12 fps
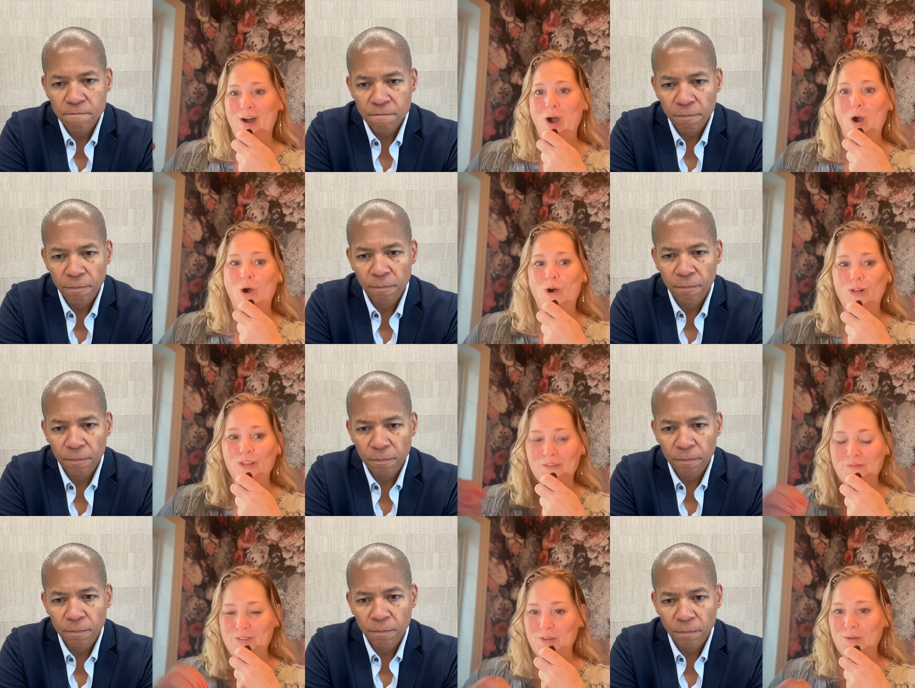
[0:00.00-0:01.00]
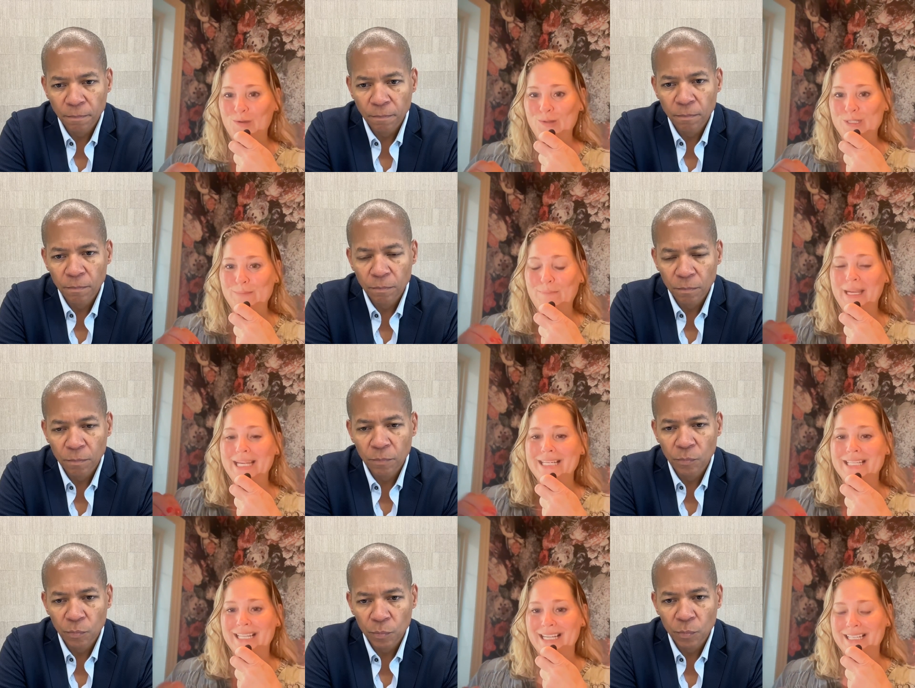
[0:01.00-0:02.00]
Speaker 1: all of those
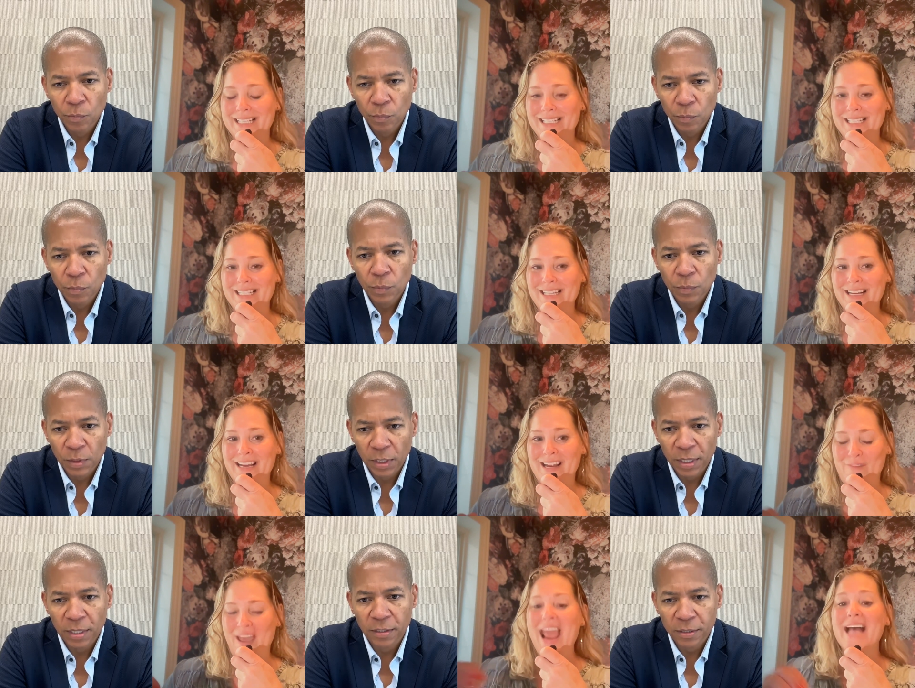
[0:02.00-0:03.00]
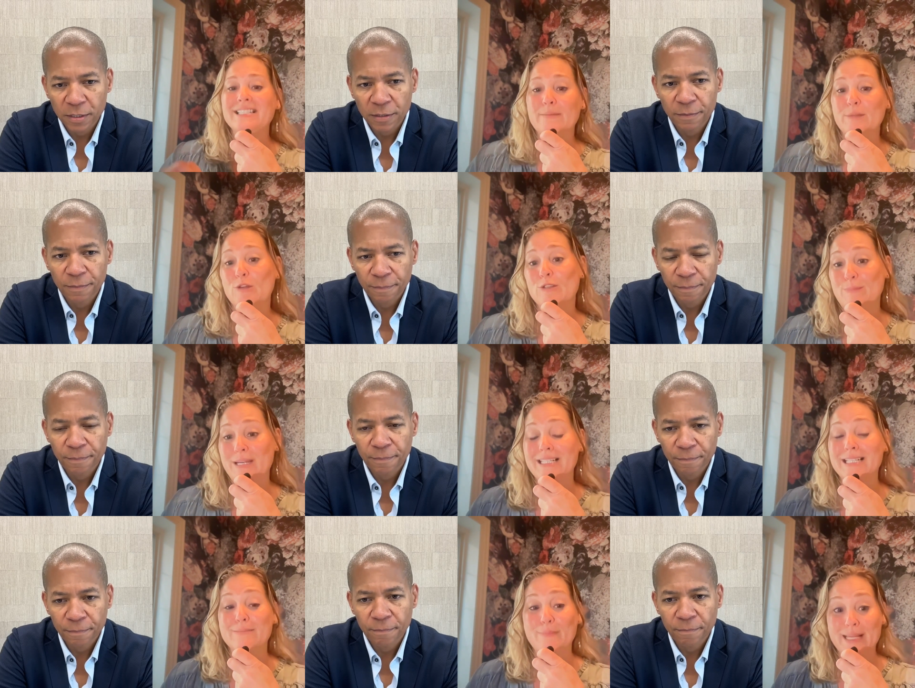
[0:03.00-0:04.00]
pieces, yes. if I had some of those
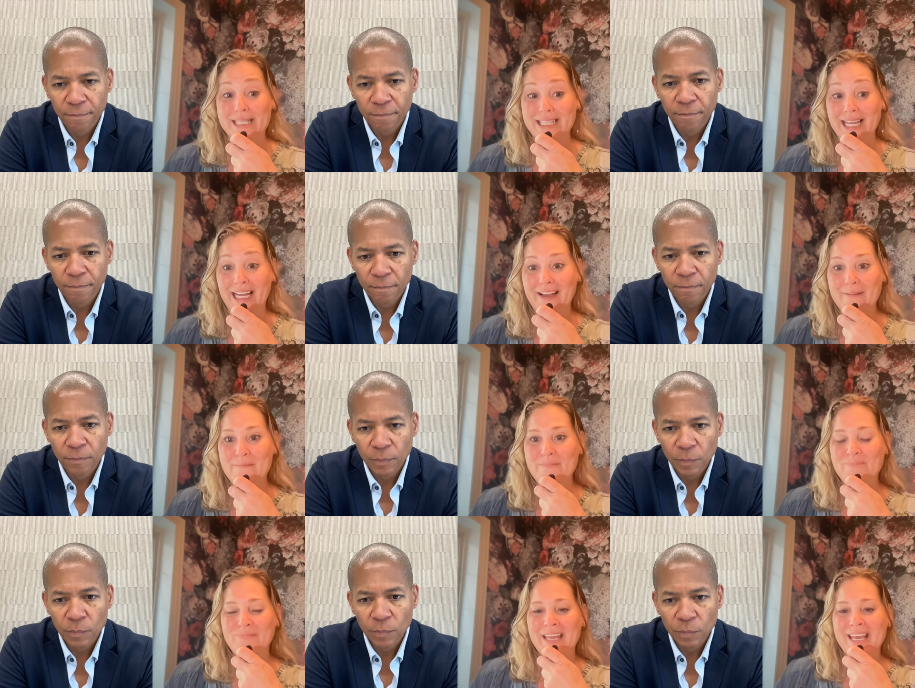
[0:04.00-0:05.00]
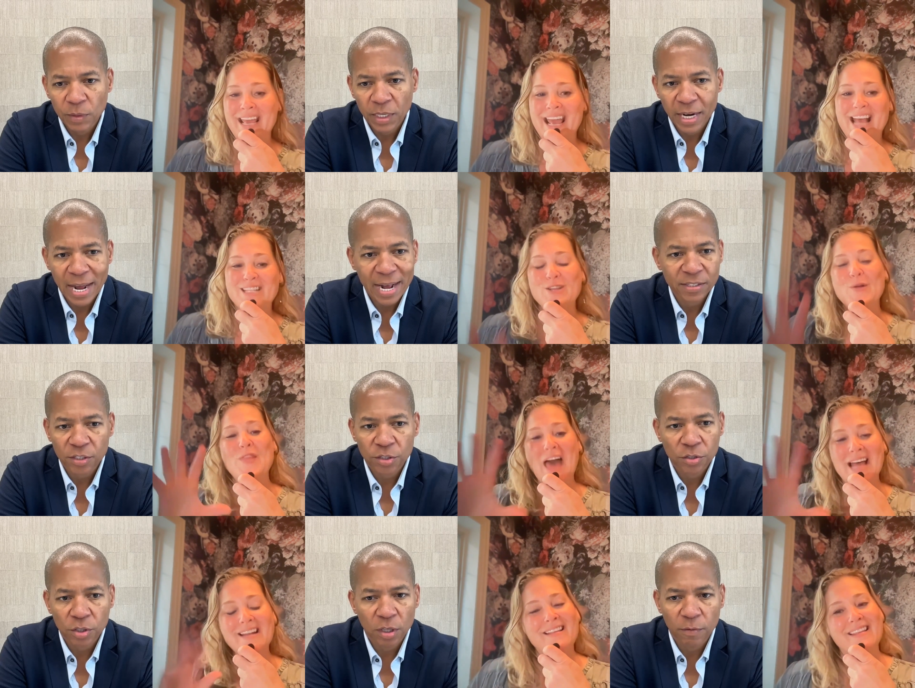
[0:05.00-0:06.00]
pieces missing. It and so that
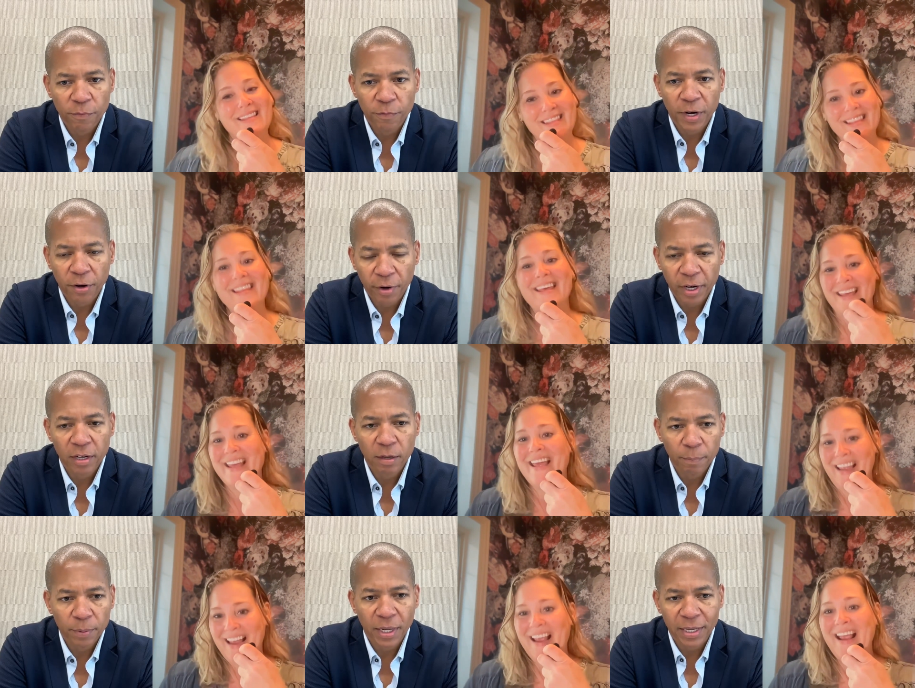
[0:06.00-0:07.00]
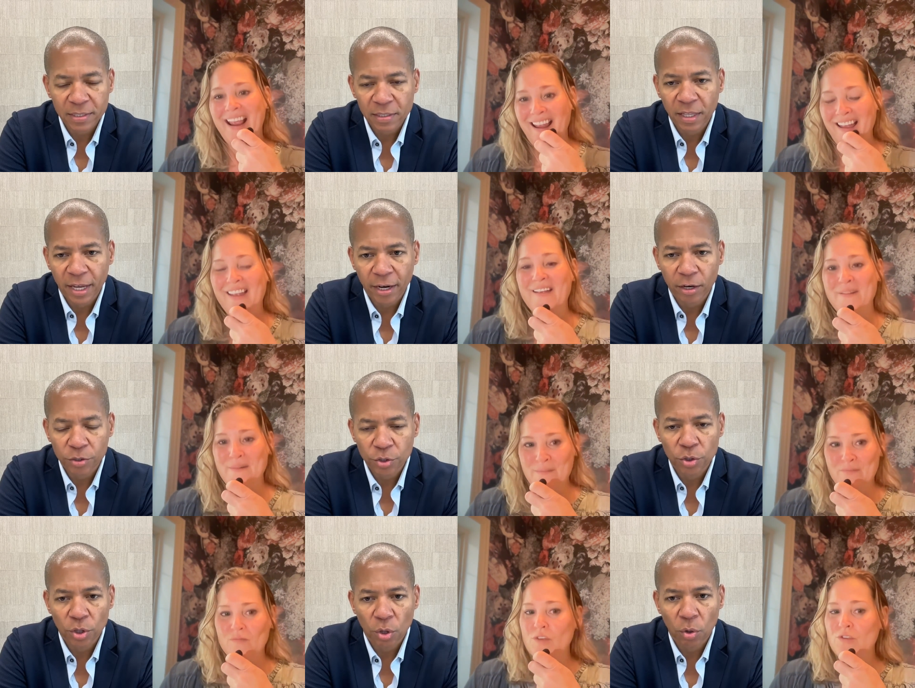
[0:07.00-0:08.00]
Speaker 2: a, a very complex layer to
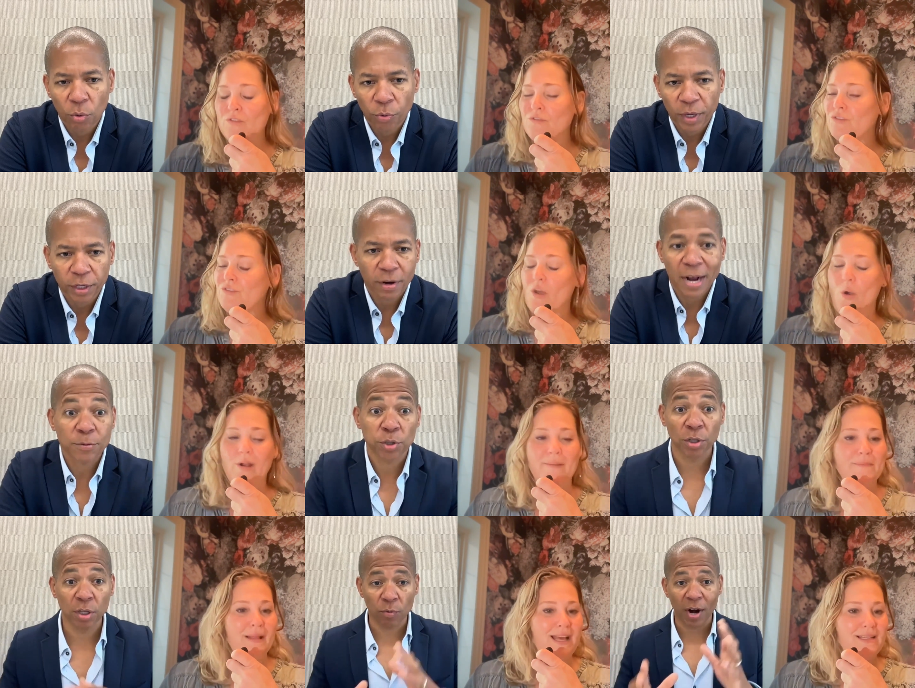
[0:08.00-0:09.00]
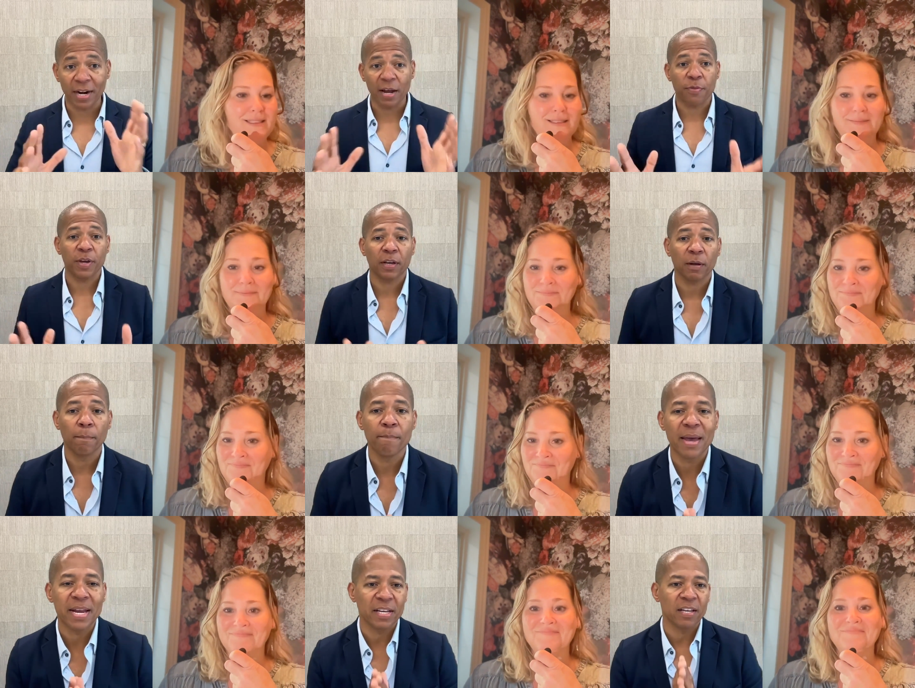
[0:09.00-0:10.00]
the whole thing. You're absolutely right. I think
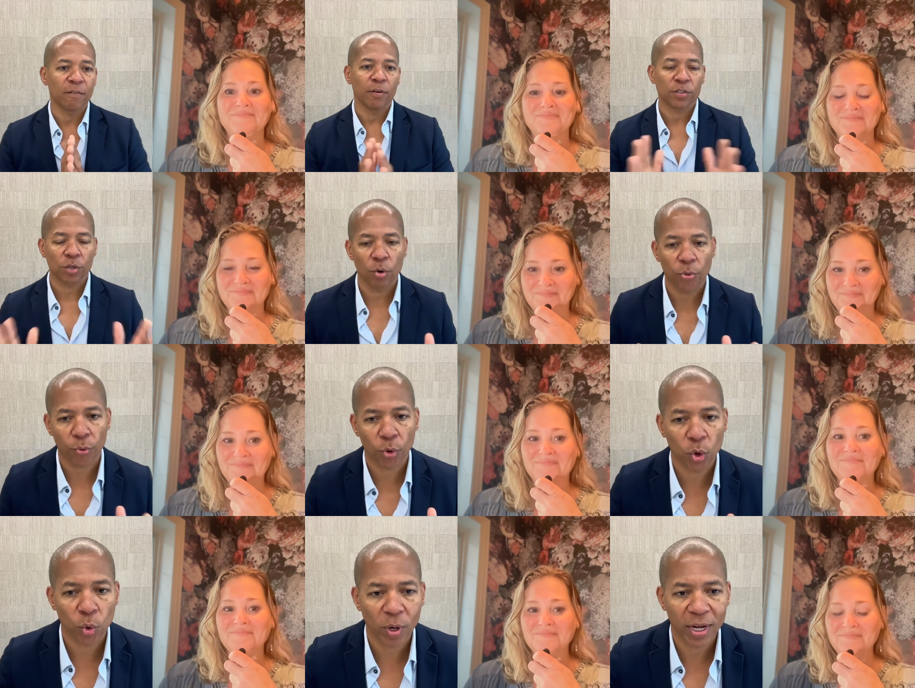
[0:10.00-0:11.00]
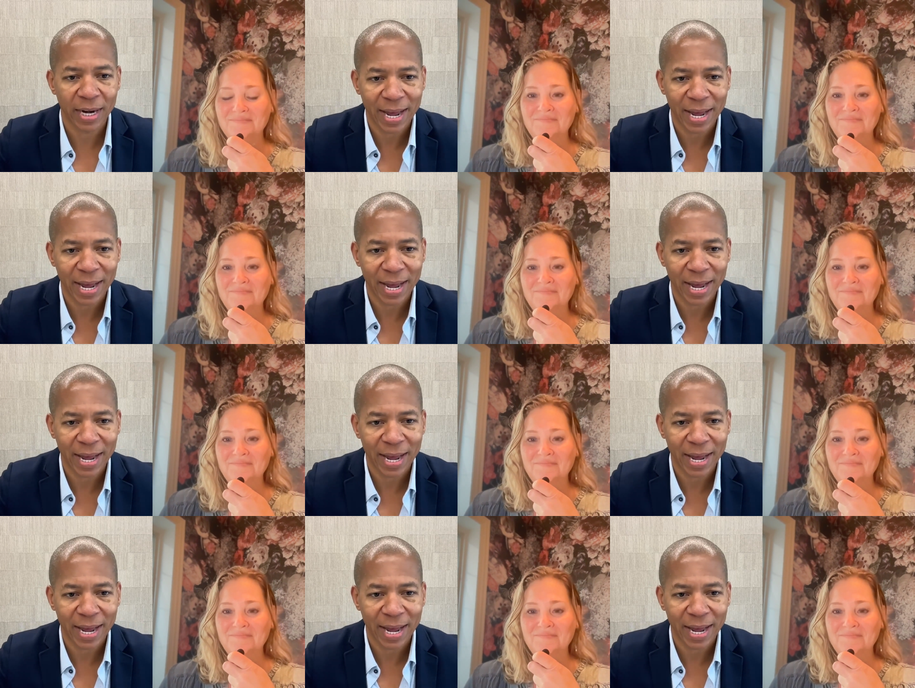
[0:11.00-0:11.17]
many of us go through an